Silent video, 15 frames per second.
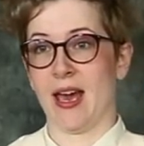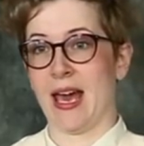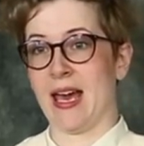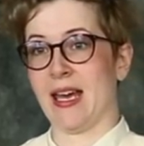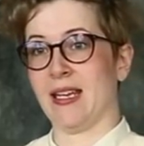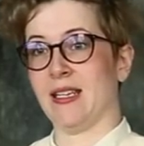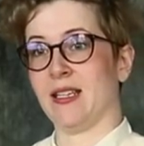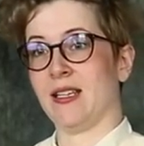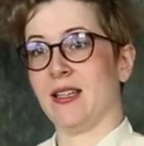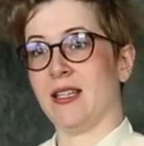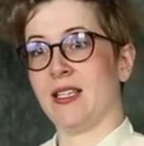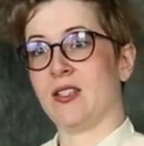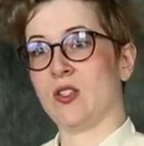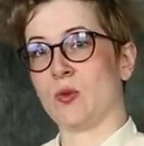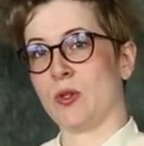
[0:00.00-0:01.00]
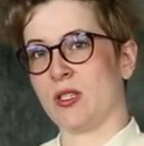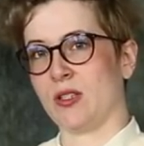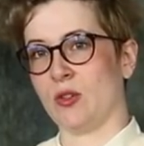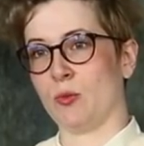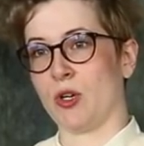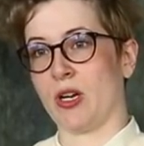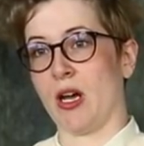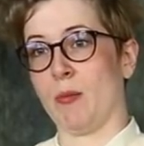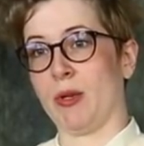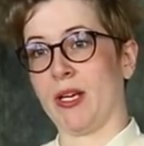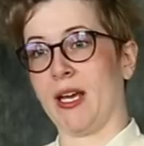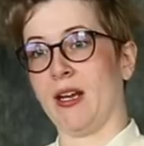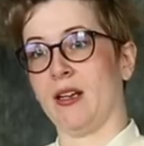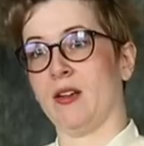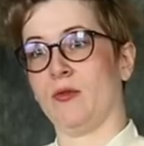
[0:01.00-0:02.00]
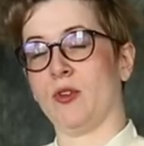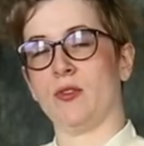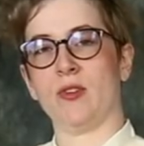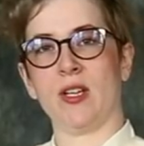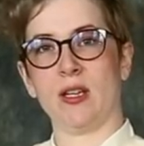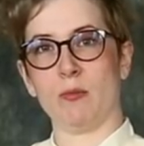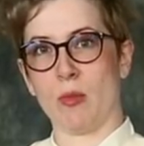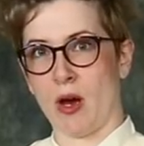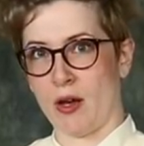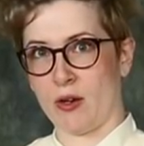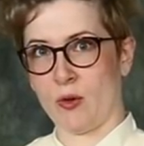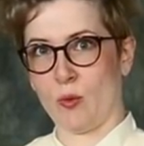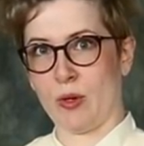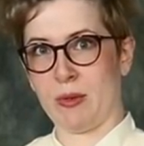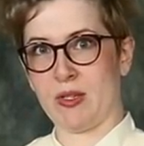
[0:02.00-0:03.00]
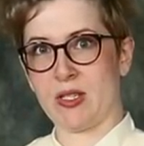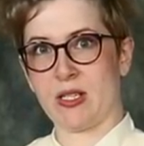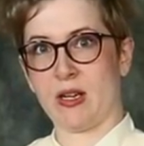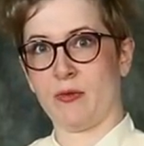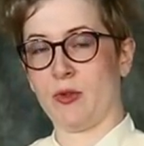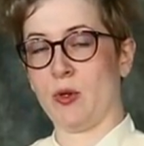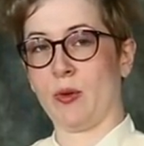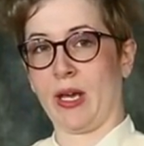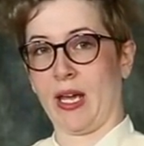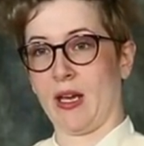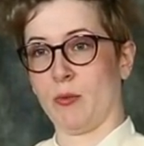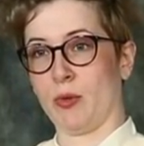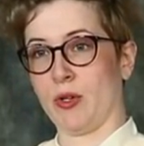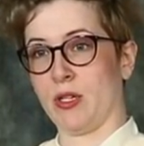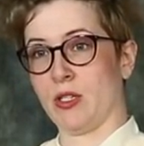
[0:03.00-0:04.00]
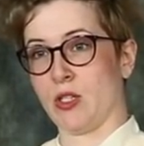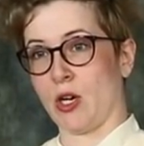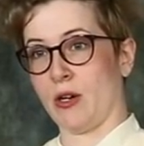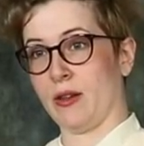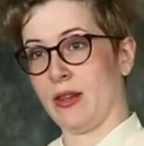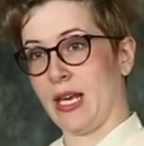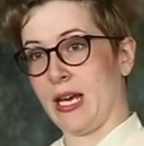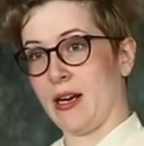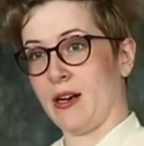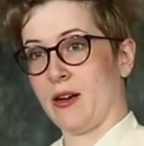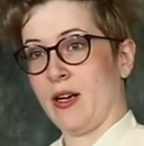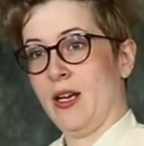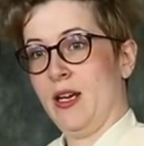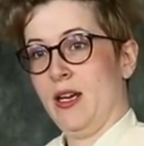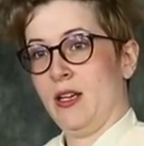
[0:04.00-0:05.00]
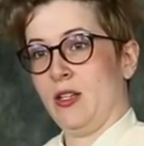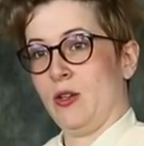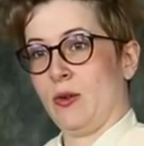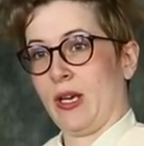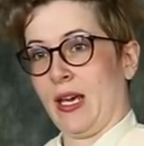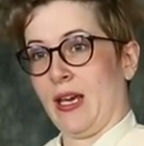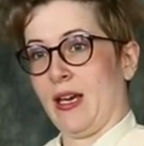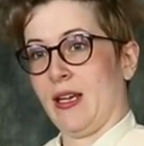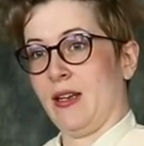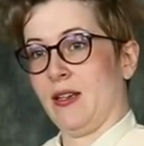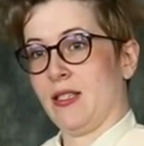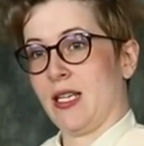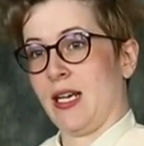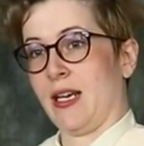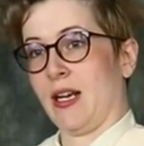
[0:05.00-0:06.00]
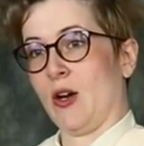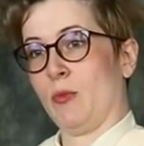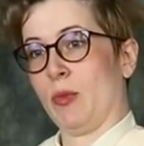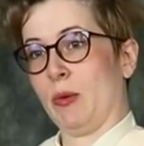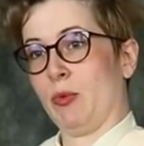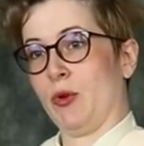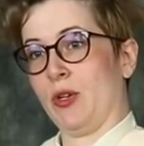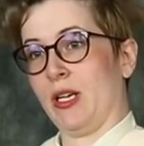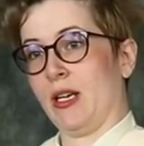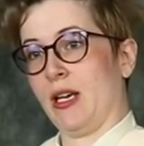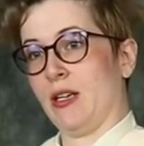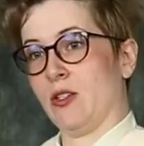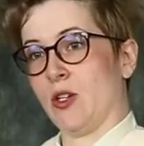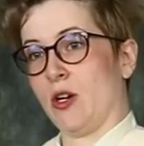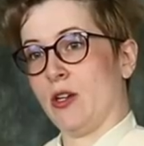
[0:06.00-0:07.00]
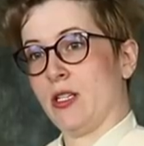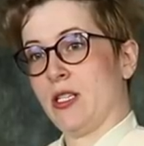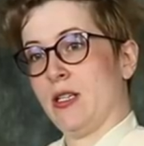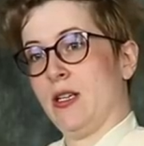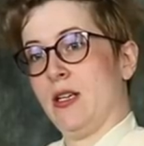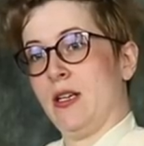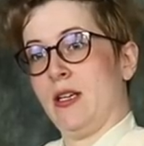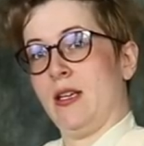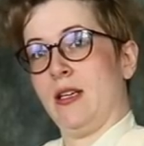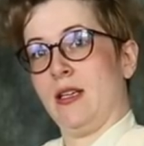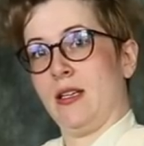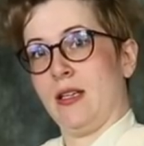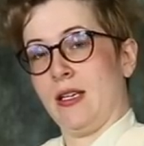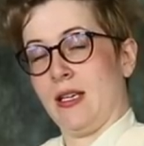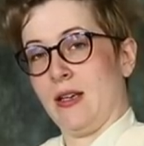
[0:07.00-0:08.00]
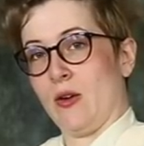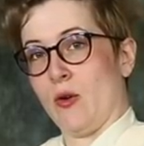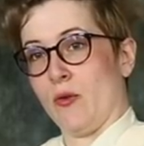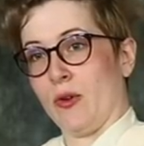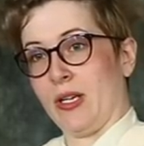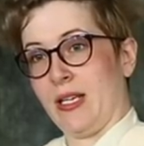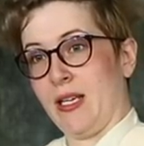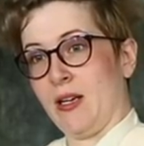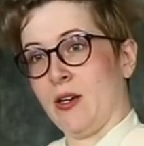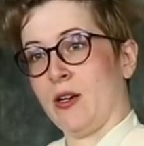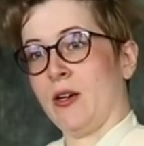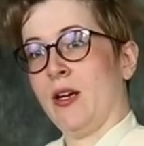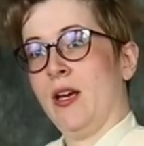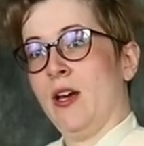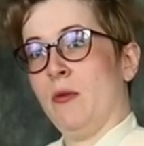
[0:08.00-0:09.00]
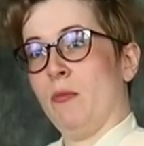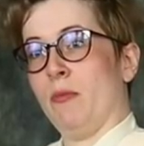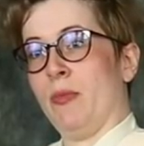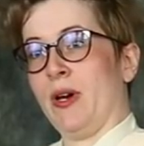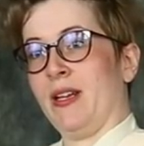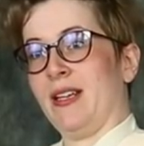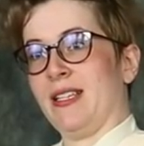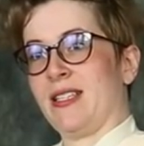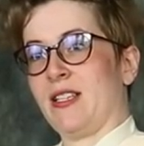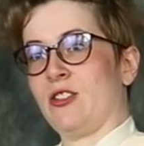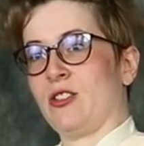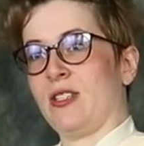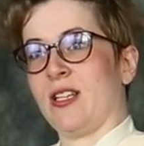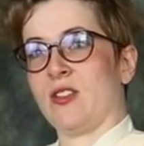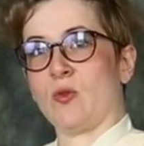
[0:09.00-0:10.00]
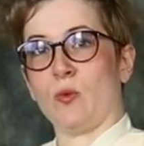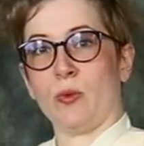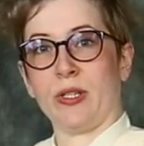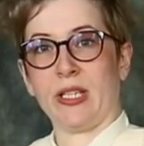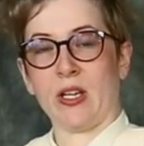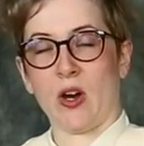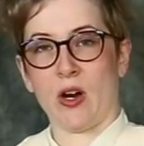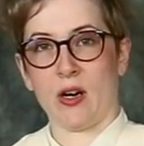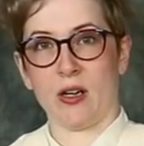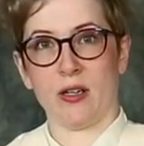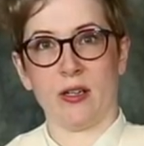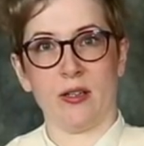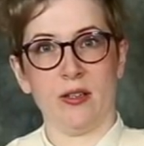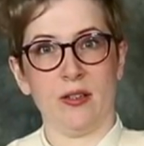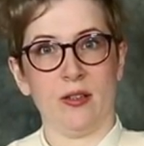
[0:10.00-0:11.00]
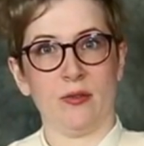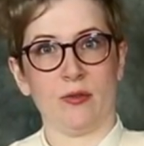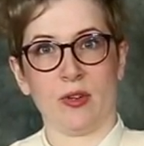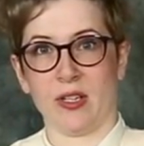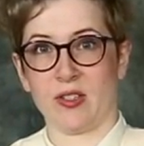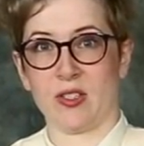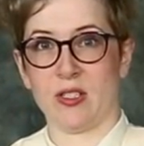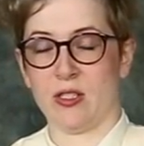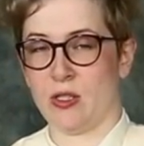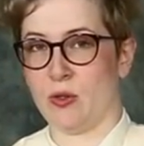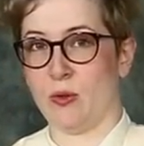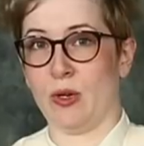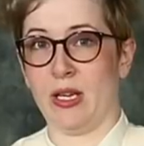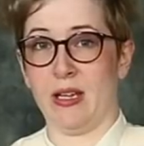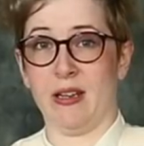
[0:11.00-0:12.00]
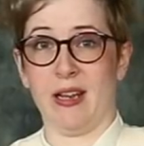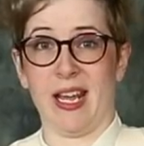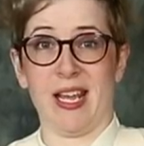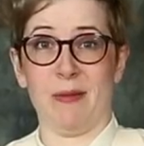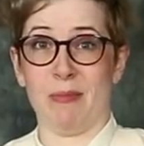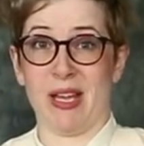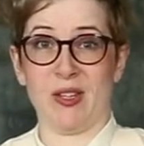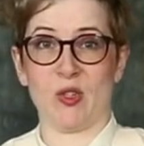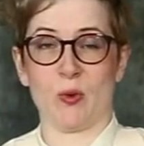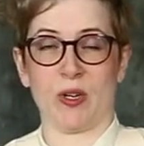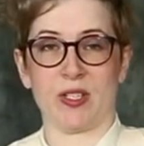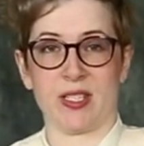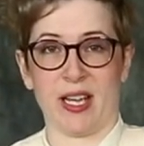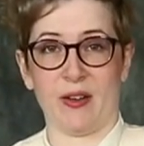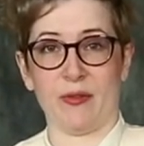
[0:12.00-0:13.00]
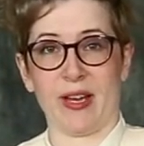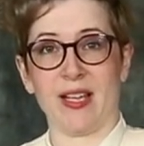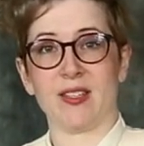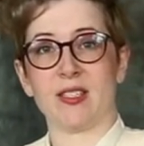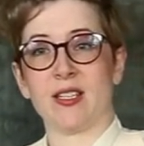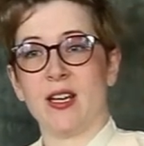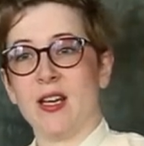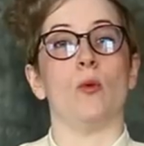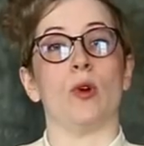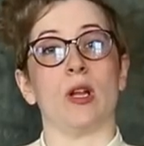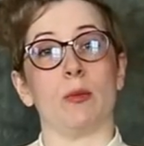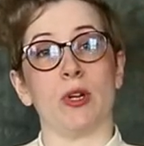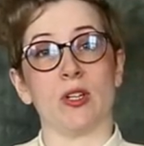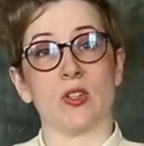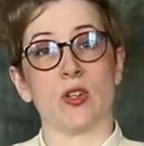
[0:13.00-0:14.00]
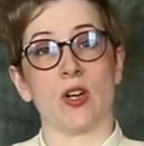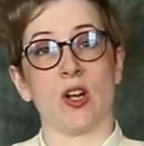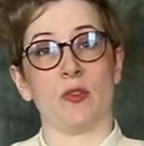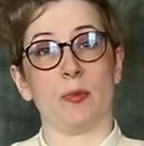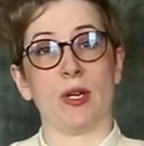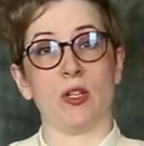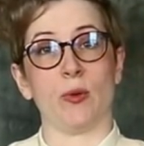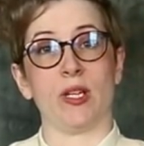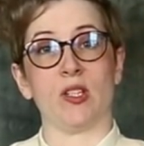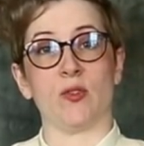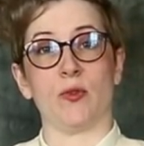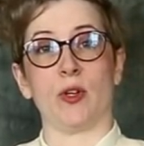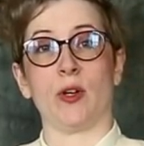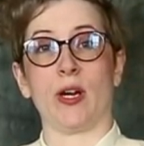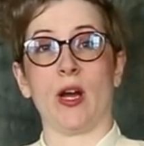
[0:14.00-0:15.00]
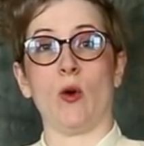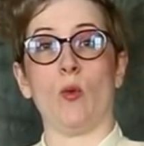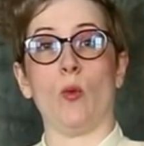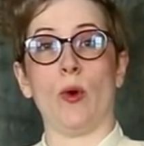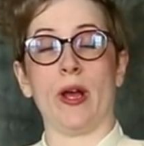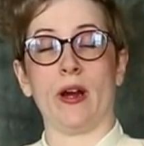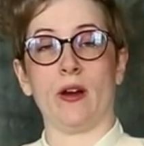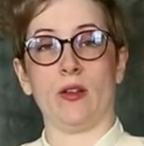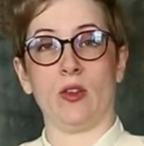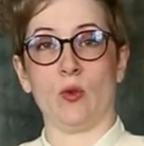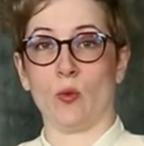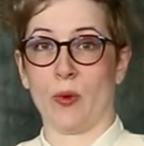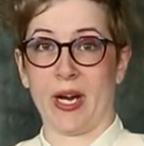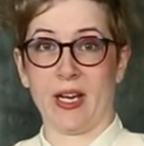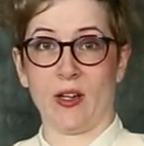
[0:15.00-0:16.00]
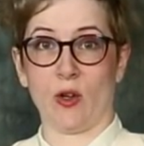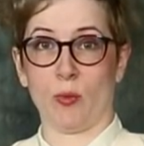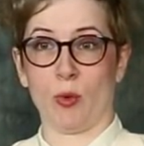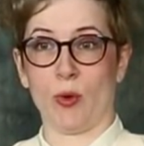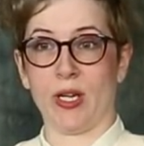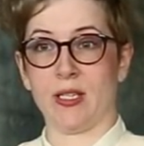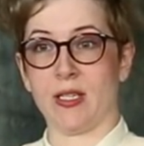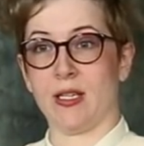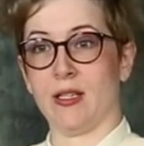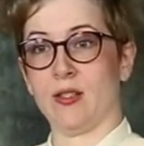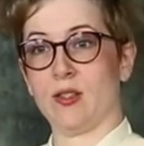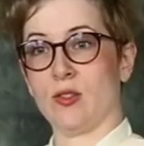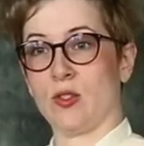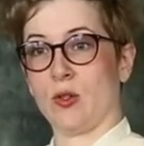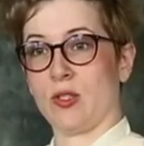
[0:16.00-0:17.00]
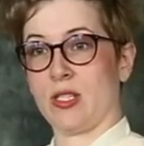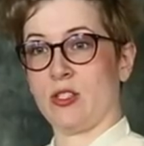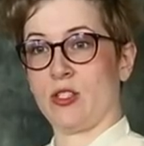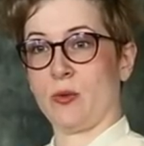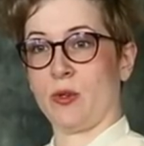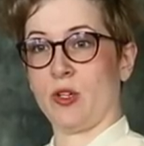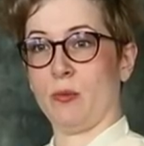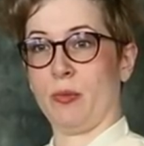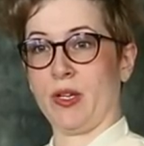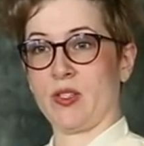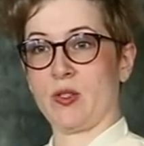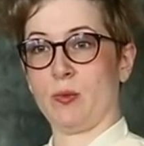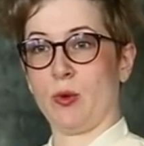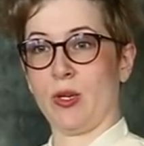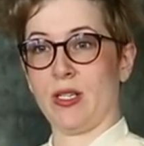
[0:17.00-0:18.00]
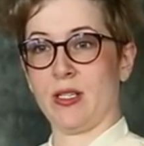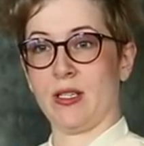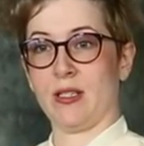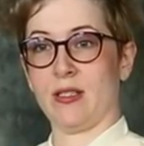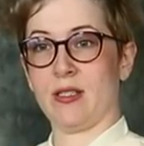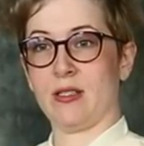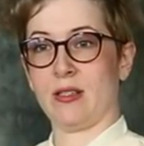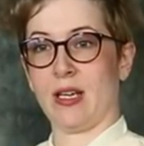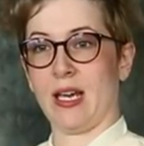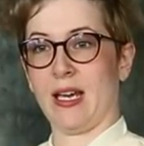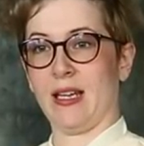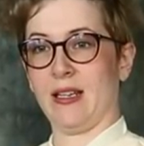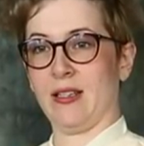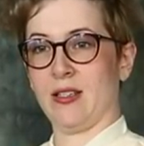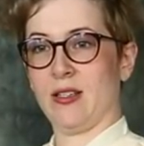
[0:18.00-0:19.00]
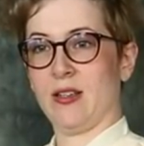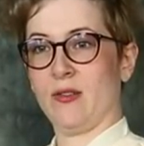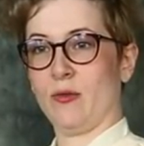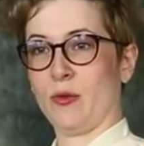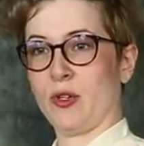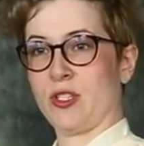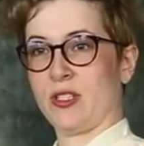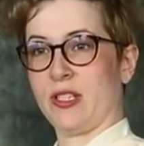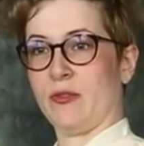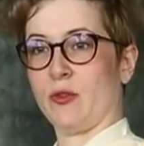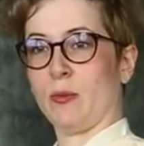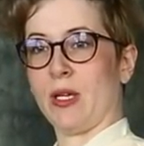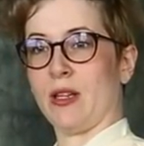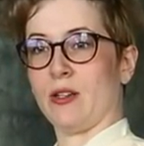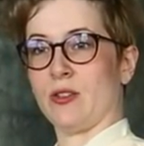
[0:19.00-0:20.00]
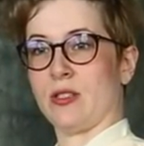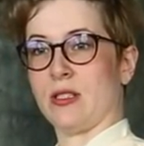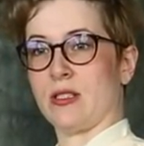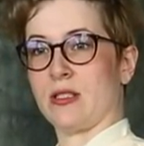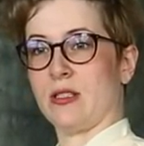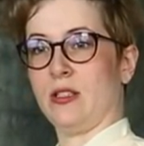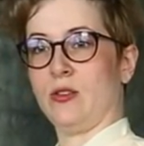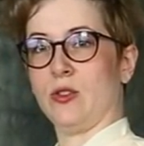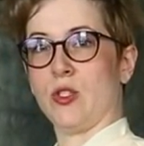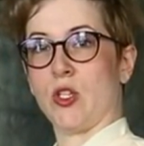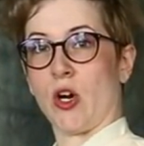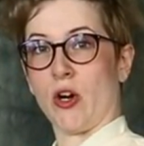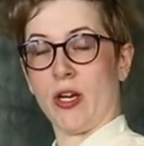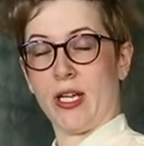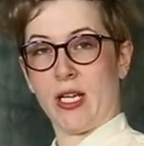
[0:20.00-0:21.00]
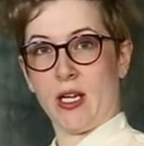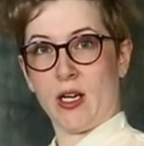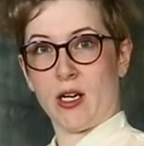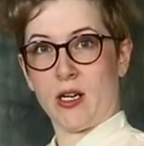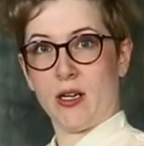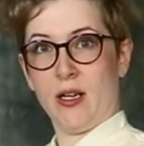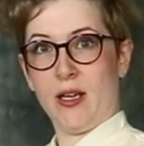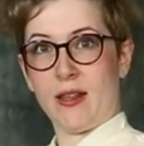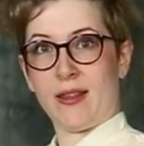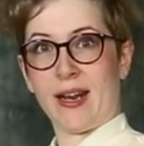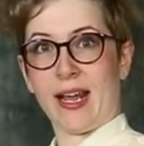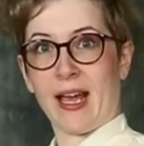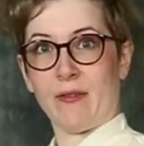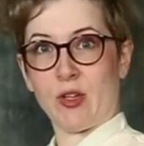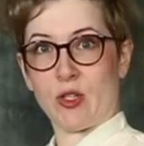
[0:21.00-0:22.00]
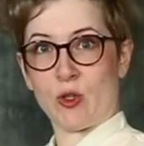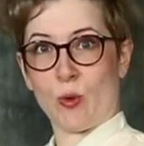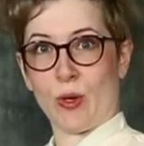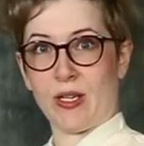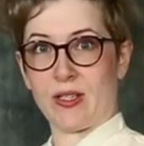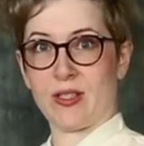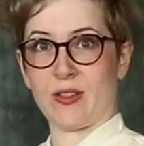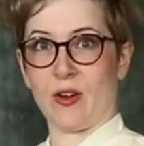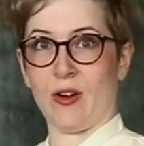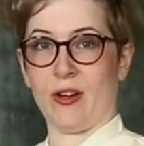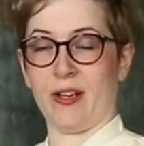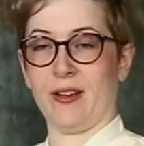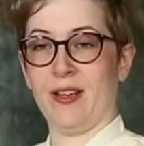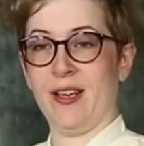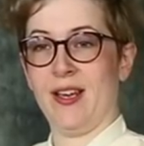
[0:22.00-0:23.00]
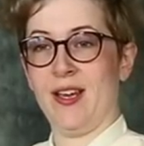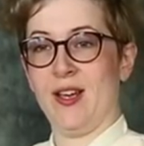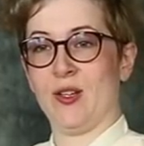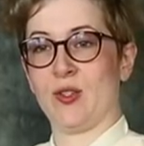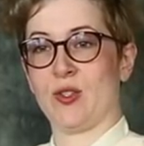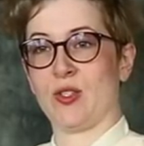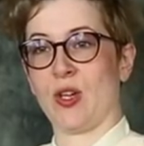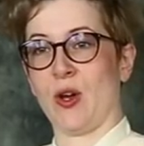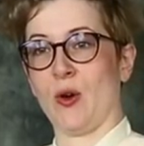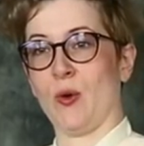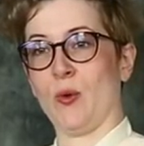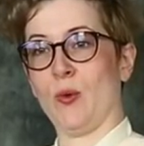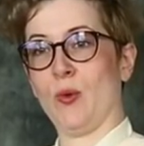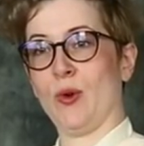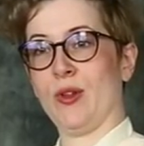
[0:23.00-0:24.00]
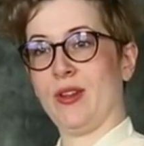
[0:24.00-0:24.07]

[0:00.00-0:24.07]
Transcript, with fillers: And this is where it's a little more complicated. If you're fitting modern women's stuff, you can put a dart there. You can take it out by putting a dart over here, but essentially that's really hard for us to do in a menswear style vest. What I'm going to start off by doing is figuring out where the radial point is, so essentially where your bust point is. And fortunately for me, there's this little dart here that I have a choice on. So